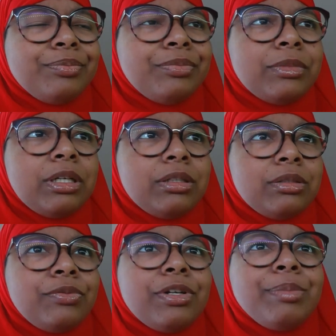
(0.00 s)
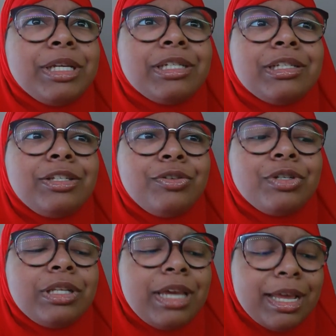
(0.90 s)
Funimation
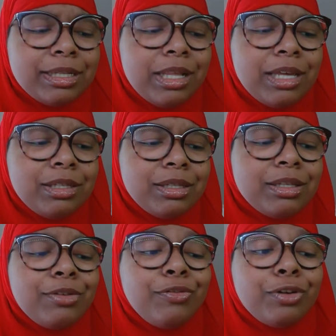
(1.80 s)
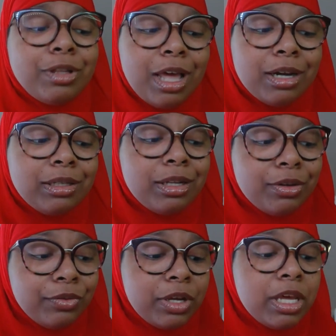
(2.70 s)
usually has a licensing for a lot of
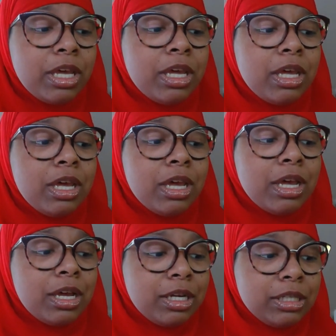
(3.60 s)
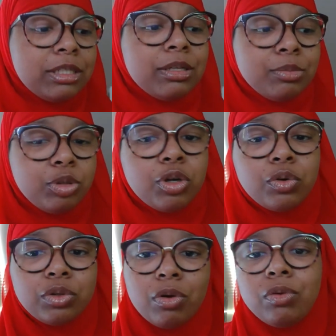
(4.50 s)
stuff, because some
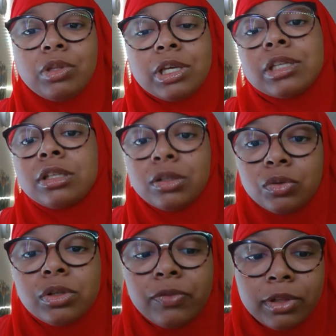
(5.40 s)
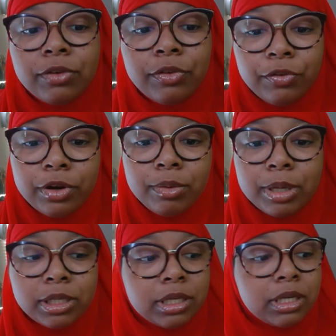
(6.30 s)
shows are only exclusively for
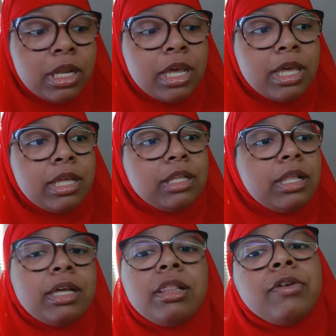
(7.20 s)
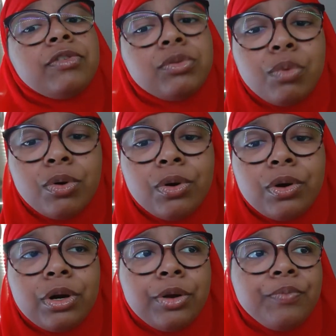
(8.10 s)
Funimation, like Love is
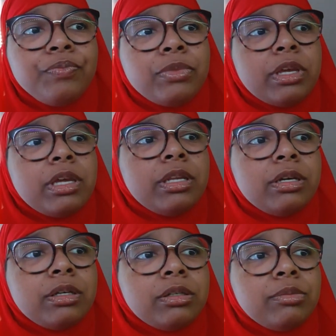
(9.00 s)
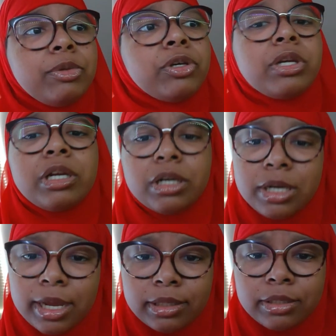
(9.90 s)
War and the Millionaire
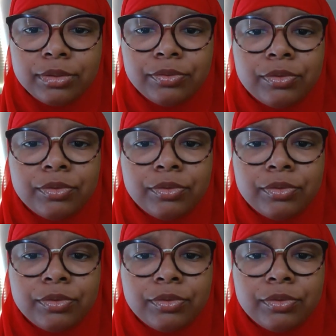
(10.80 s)
Detective,